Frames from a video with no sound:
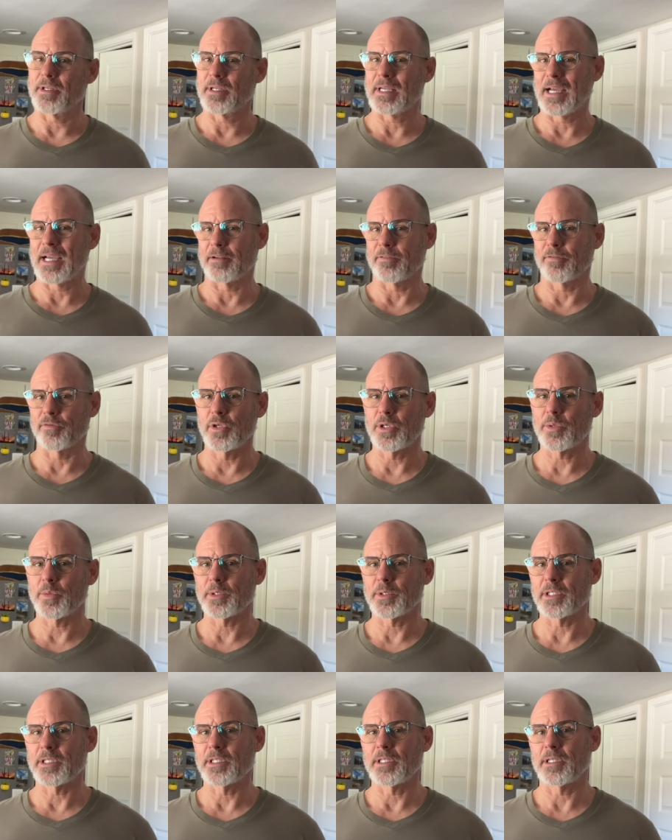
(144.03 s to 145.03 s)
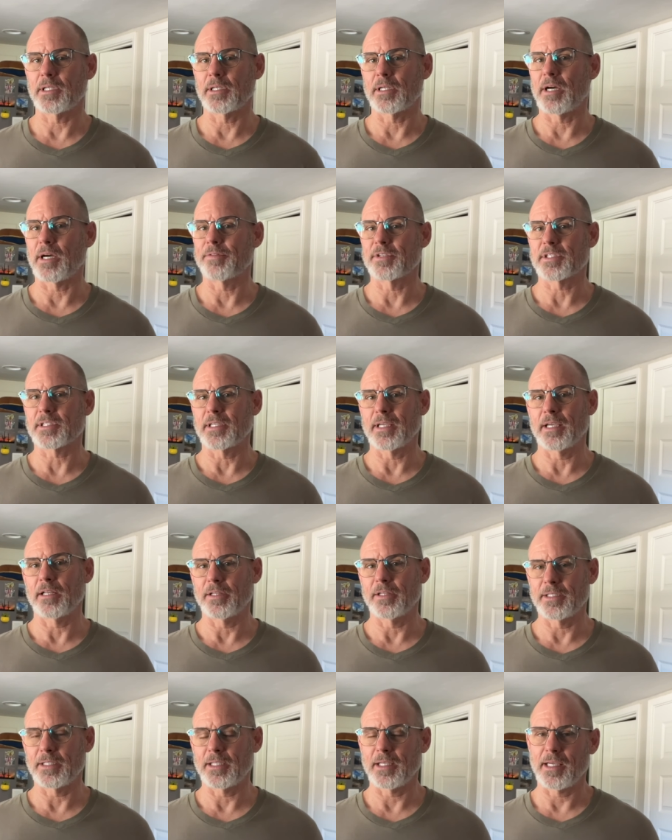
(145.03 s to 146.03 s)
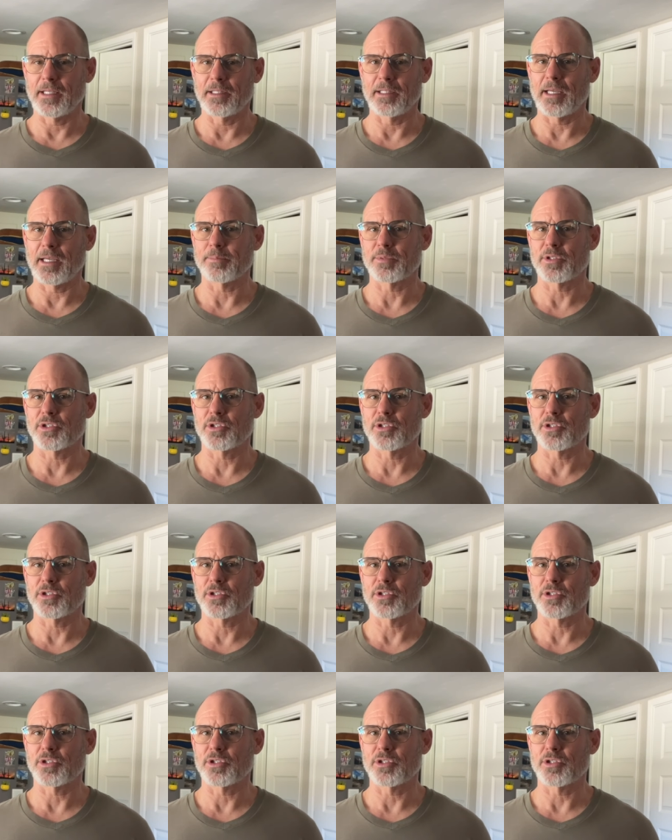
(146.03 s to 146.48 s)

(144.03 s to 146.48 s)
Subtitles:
kind of frequently, and obviously LED headlamps